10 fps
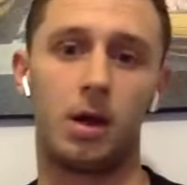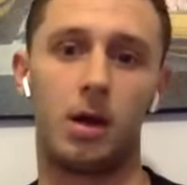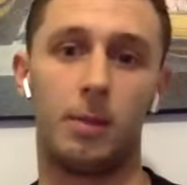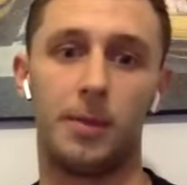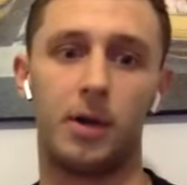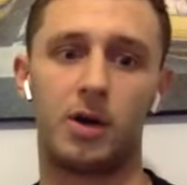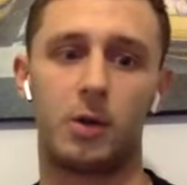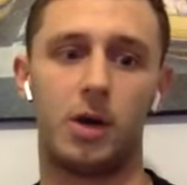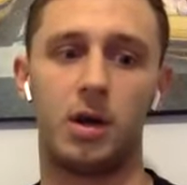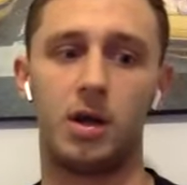at Bucks,
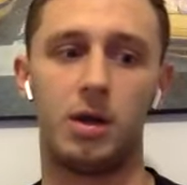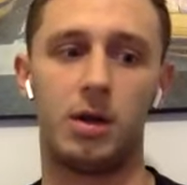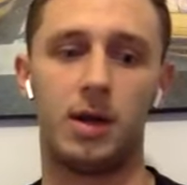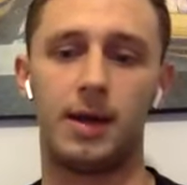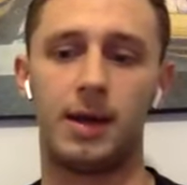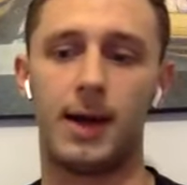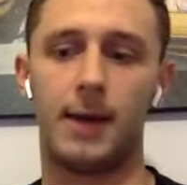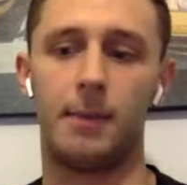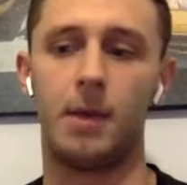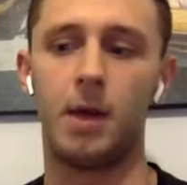weren't at uni.
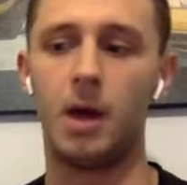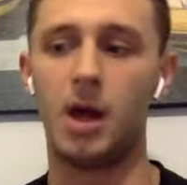And